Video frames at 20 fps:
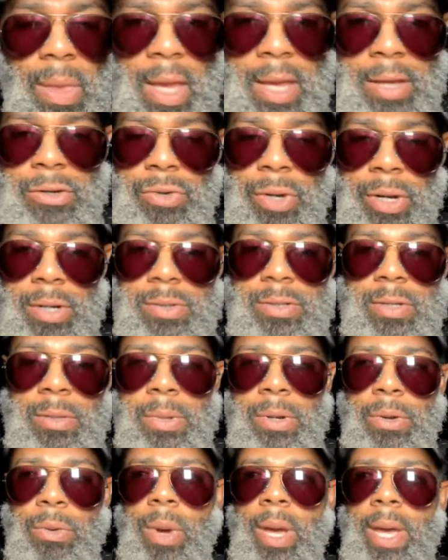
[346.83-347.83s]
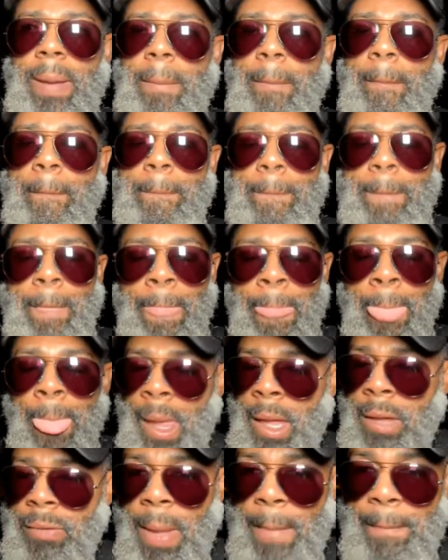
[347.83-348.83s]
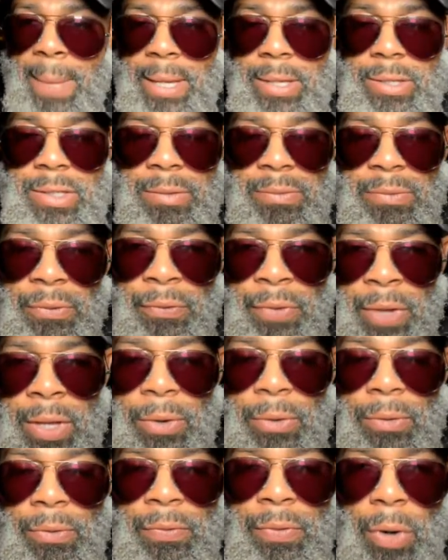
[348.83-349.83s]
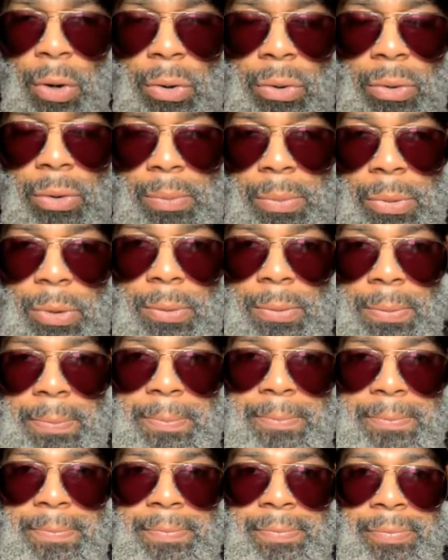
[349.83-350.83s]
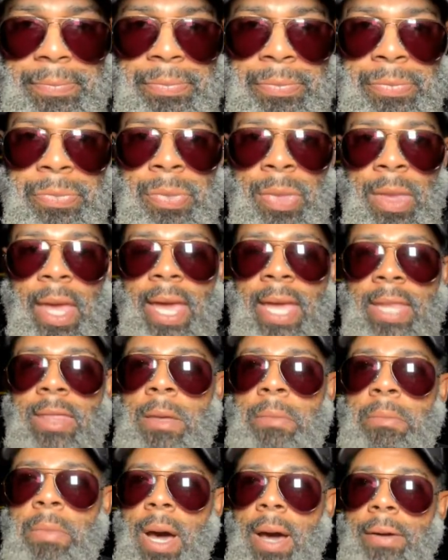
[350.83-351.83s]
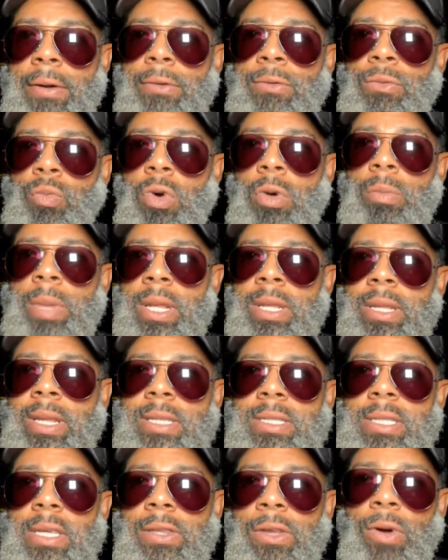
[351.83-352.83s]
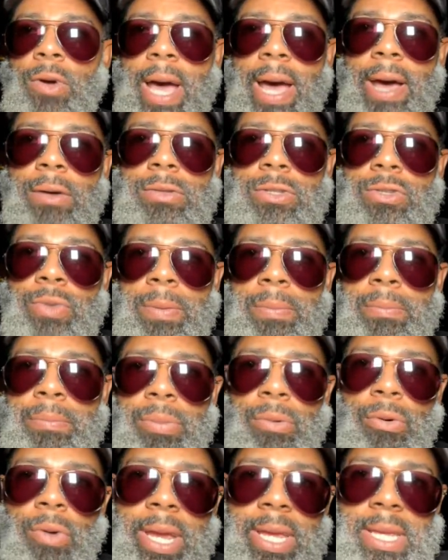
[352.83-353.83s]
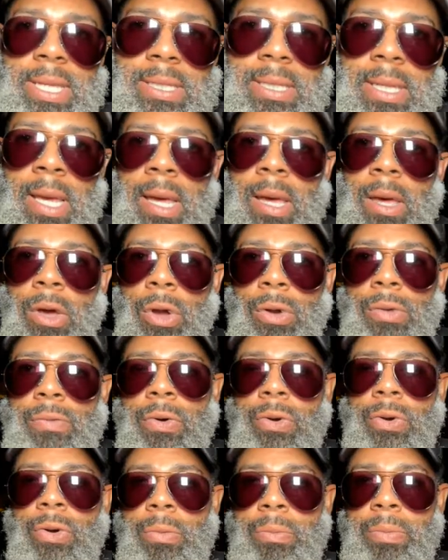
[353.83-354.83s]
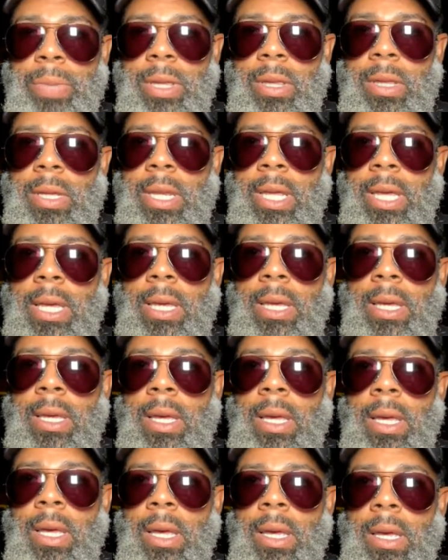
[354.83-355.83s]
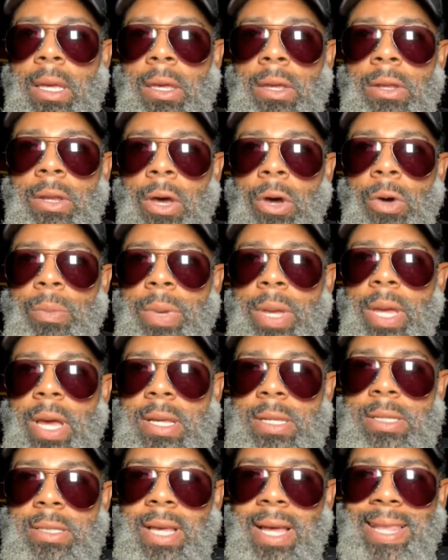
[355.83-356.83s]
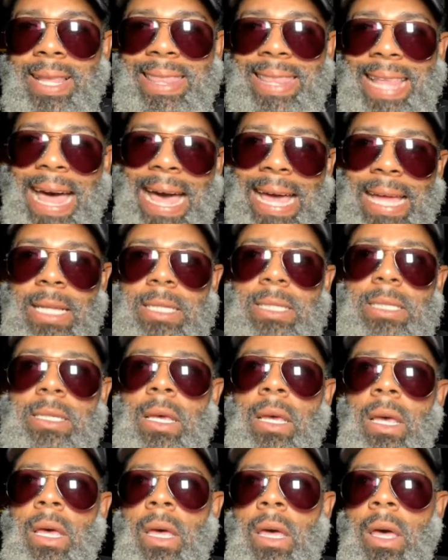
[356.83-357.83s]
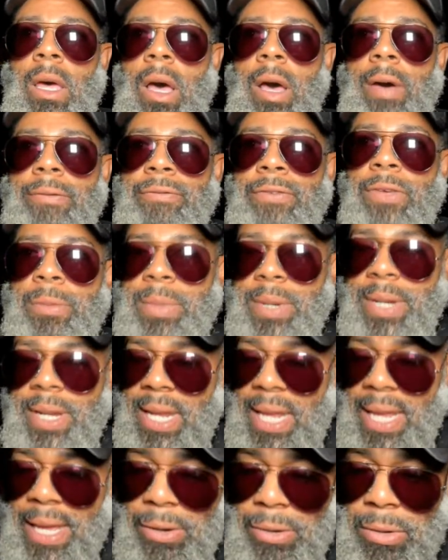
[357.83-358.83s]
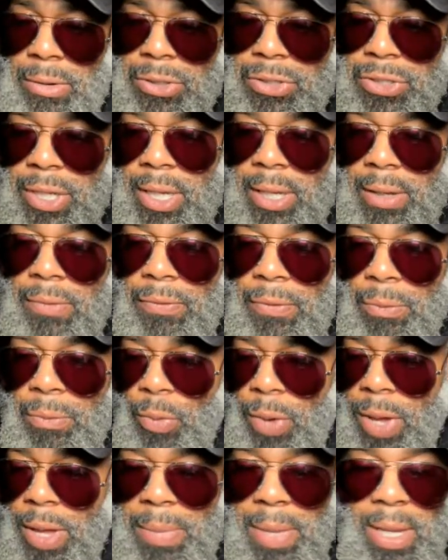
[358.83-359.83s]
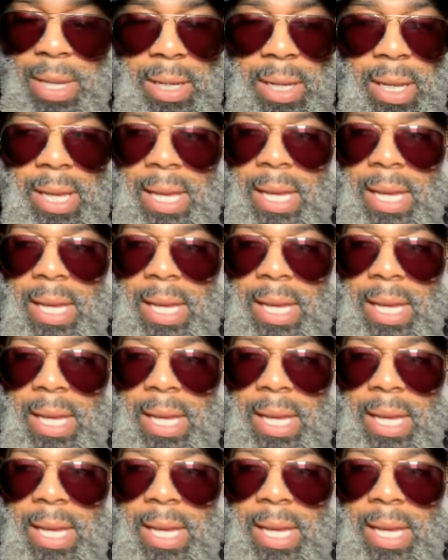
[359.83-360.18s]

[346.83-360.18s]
It triggers them in a way that makes them feel vulnerable. And the modern woman doesn't know how to embrace her vulnerability, because a lot of feminine energy from women